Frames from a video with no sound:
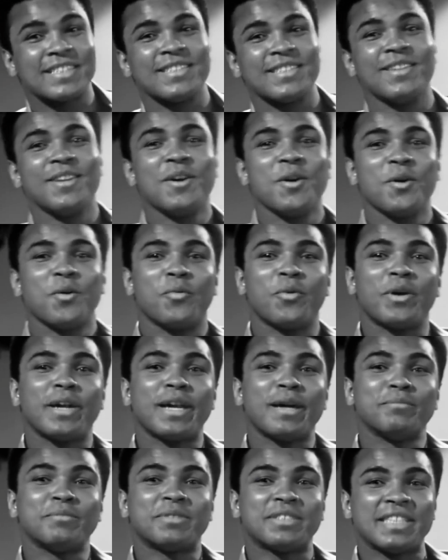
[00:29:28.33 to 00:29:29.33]
listen.
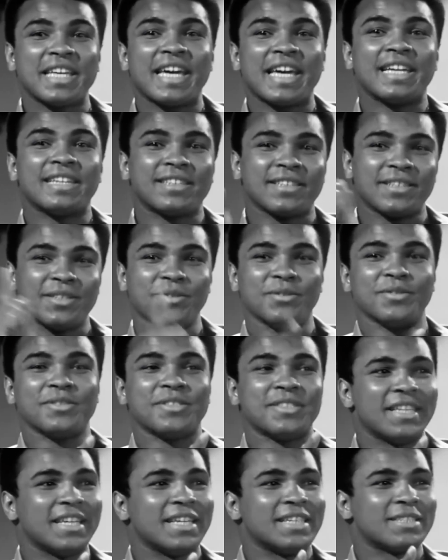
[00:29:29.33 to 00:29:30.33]
What I'm saying to you
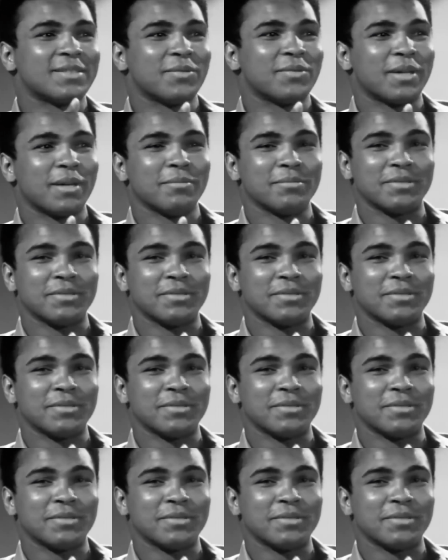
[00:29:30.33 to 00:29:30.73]
is this.